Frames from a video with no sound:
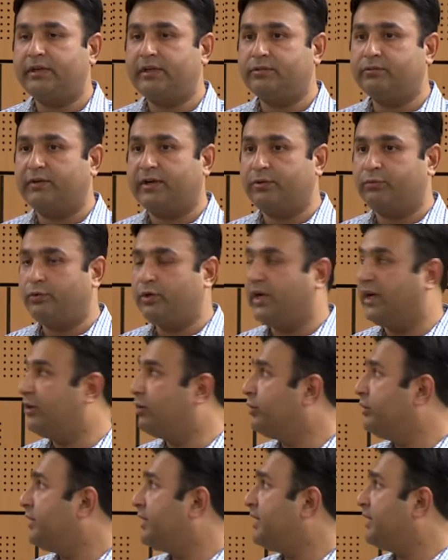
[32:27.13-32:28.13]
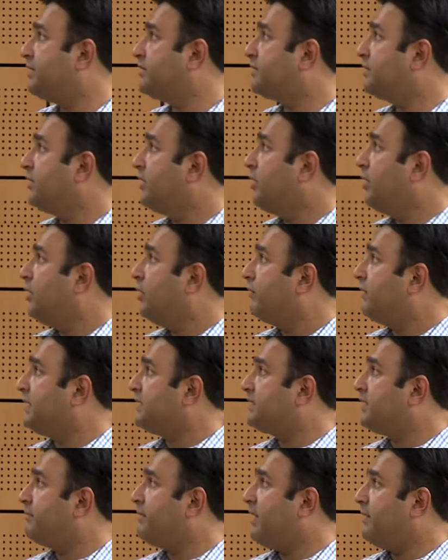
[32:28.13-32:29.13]
is what we are doing is
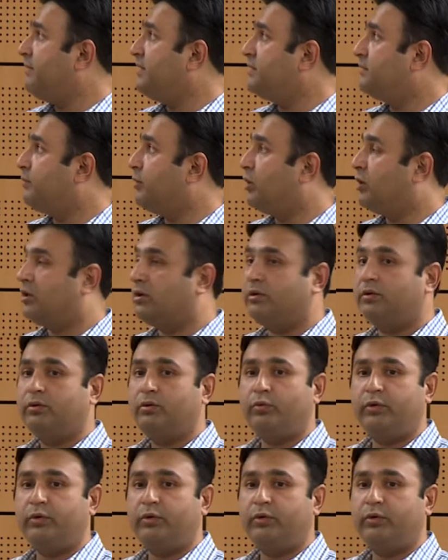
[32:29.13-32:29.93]
once a baby is born,